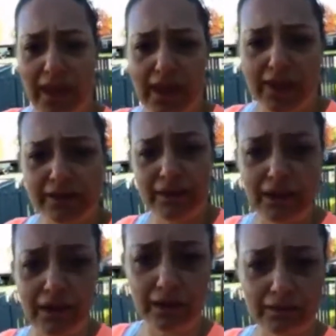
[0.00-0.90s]
and,
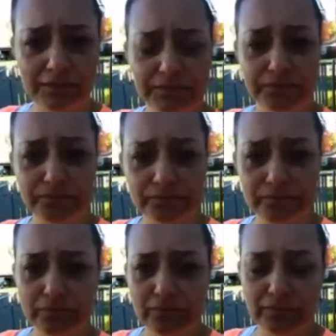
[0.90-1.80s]
uh,
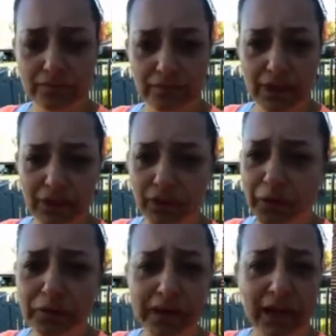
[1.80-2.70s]
you know,
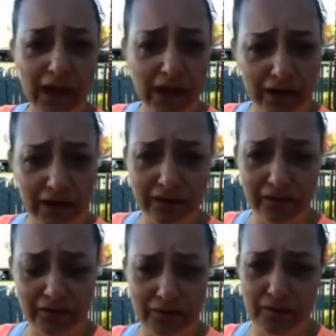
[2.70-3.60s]
I don't care
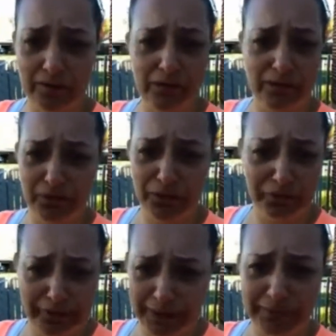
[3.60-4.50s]
if you, the
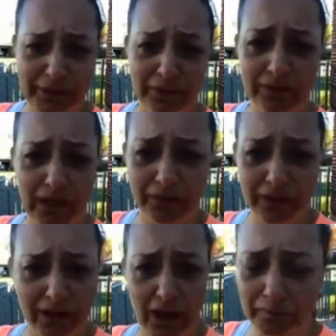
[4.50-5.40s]
mean people out
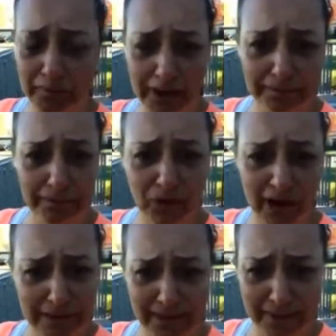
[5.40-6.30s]
there call me a
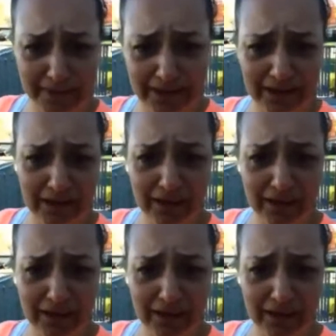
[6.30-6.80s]
crybaby.